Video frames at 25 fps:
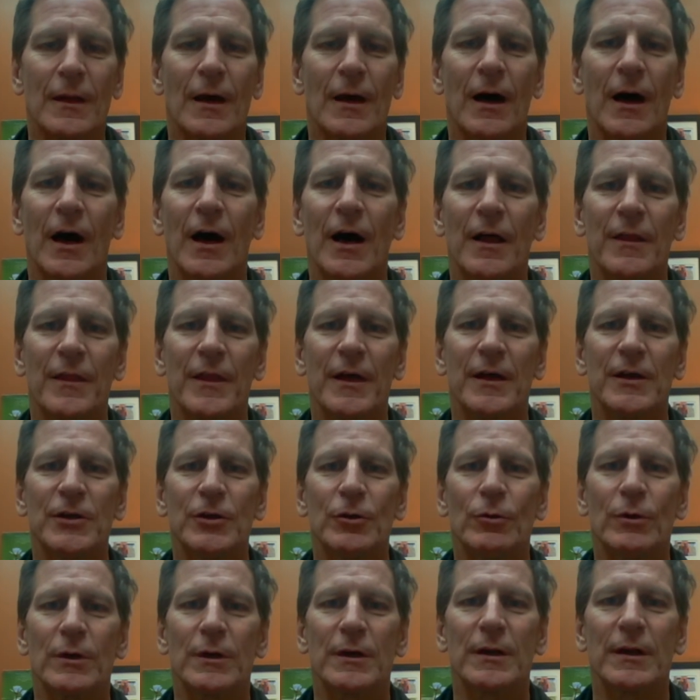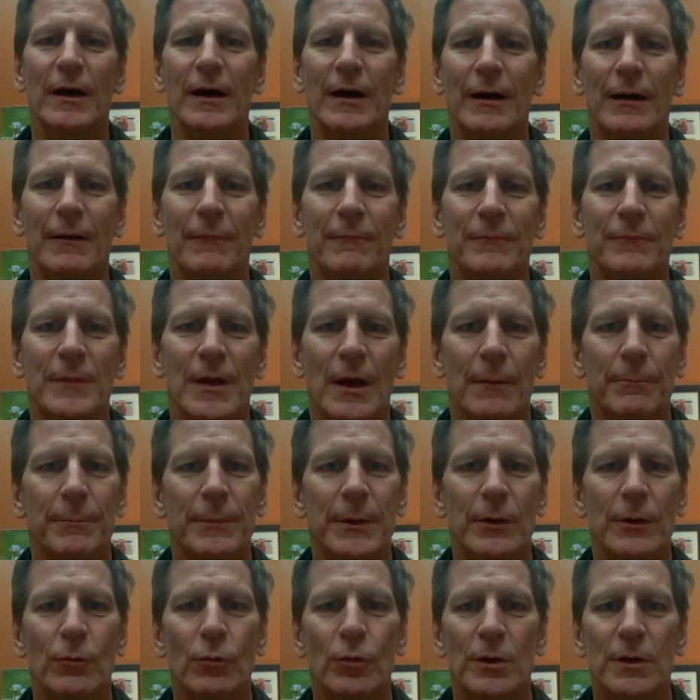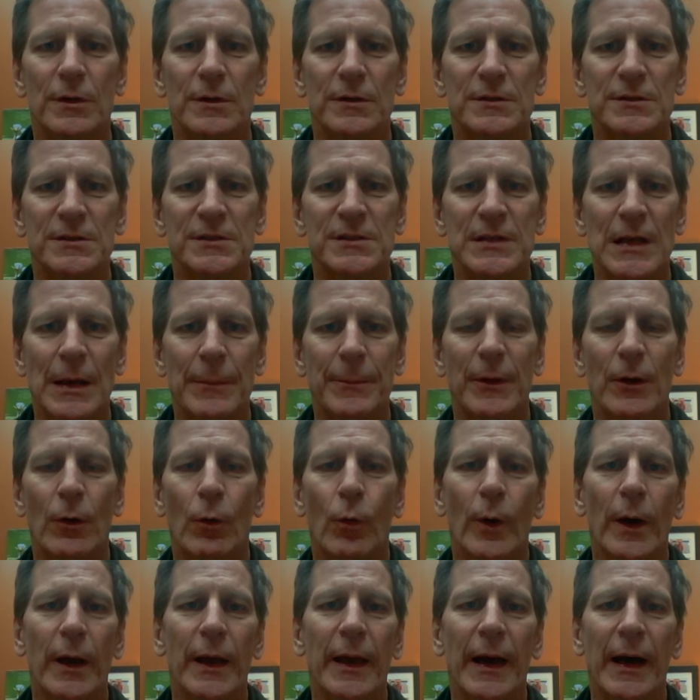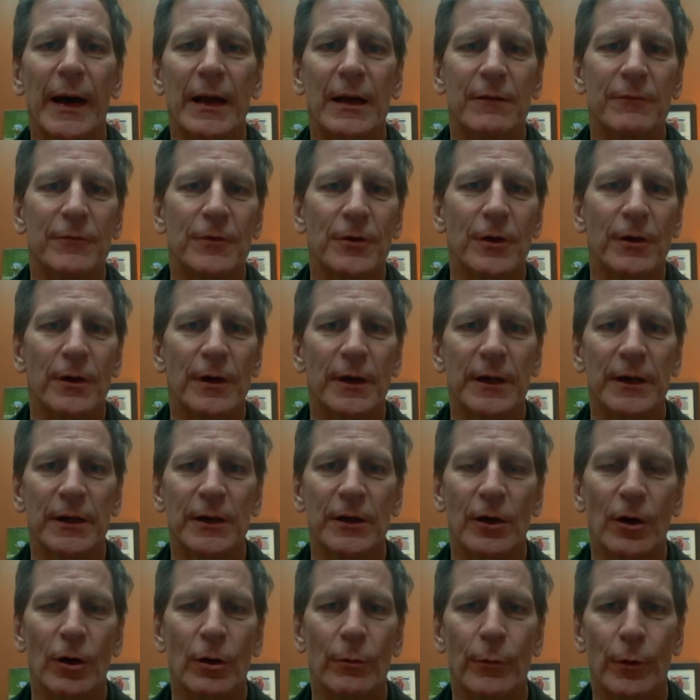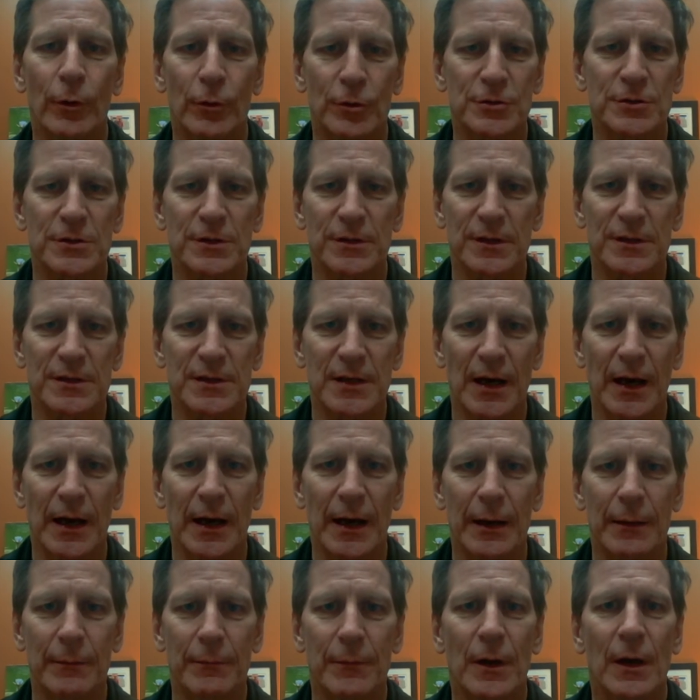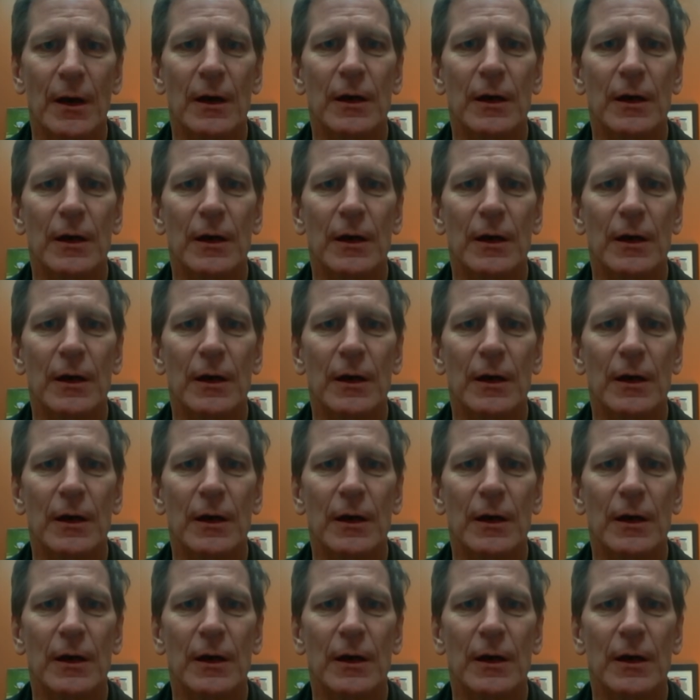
then you would be stepping way out of your ego most of the time.